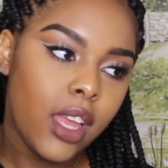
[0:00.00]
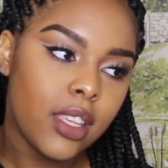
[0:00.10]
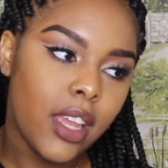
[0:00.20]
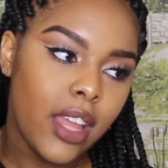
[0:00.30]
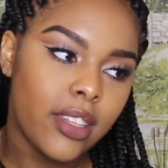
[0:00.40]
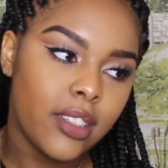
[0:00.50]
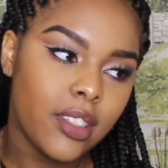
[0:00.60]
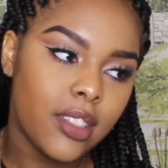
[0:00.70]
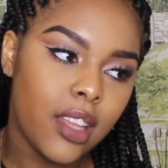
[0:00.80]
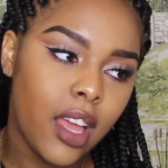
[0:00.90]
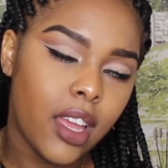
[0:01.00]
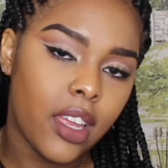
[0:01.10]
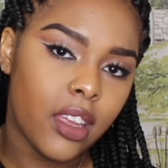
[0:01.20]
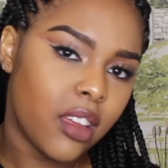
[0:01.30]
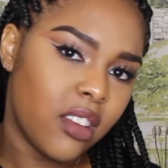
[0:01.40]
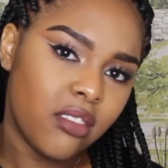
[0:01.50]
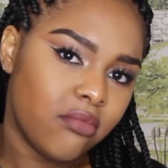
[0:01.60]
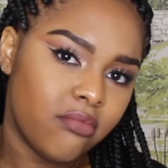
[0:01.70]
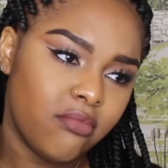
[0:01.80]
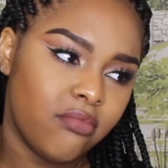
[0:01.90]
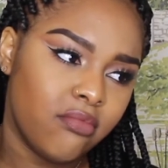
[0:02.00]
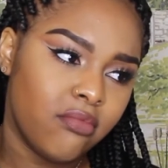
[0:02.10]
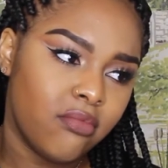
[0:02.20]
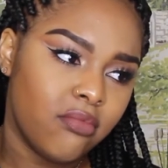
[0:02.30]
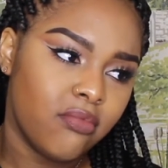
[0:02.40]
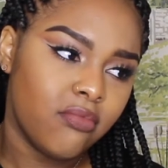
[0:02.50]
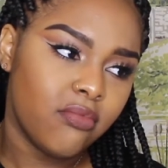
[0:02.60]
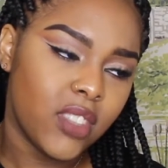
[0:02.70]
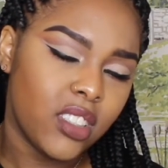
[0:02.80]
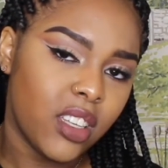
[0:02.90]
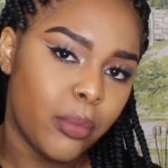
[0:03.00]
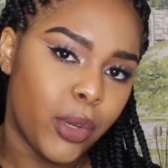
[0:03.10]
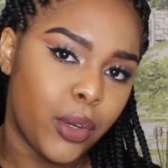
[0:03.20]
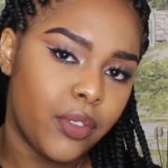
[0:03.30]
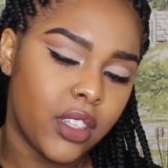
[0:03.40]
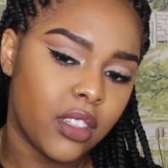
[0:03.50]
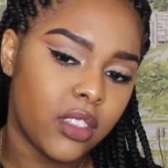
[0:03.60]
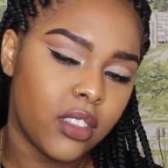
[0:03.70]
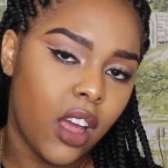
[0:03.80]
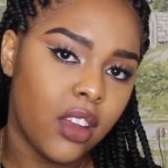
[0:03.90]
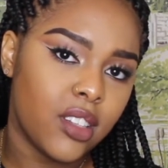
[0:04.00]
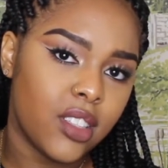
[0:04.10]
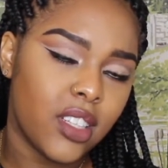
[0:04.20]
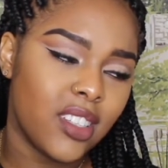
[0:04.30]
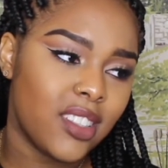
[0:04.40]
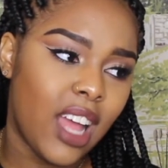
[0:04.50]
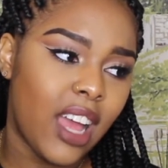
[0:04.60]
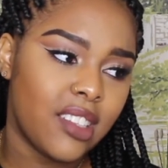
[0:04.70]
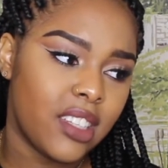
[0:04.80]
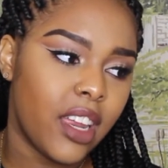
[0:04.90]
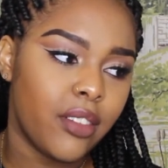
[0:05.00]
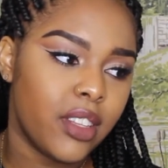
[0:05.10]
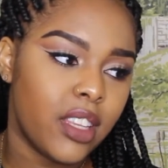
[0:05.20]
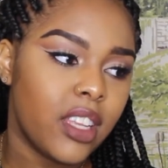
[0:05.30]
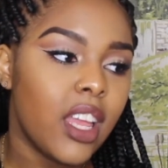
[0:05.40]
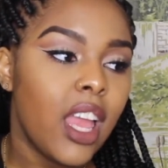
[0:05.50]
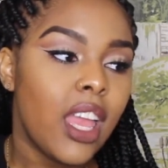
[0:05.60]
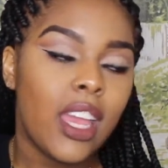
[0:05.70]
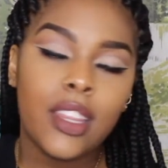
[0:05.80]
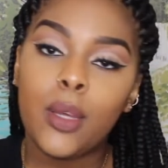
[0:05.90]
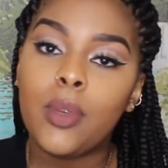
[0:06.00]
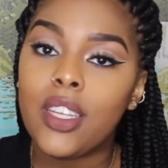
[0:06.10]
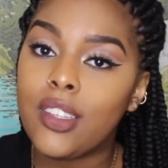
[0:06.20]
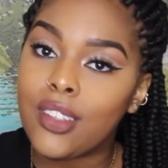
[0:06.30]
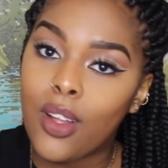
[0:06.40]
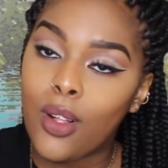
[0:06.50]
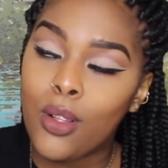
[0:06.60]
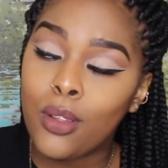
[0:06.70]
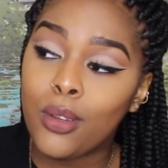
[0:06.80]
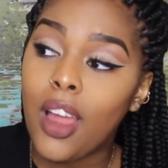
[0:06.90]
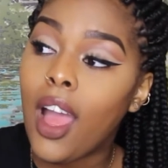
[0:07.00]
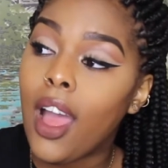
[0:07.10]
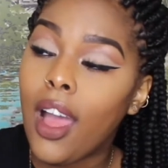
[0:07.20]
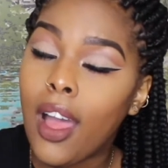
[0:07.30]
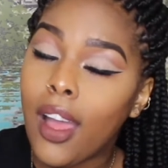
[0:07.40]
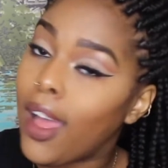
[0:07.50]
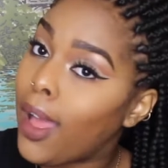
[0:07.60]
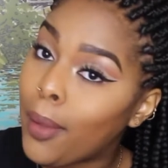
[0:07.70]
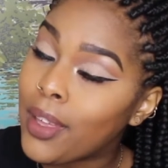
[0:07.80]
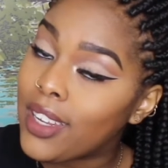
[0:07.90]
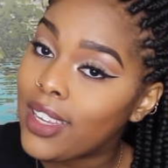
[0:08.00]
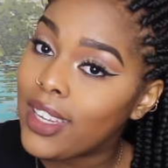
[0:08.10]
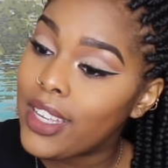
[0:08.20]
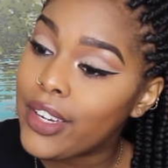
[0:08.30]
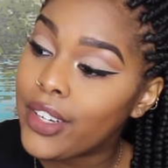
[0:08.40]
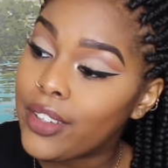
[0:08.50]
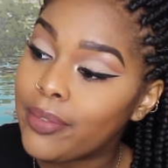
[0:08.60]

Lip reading: yeah, this is like, it's like perfect, honestly, the size and everything. And then when it gets cold, I'm gonna get a heater.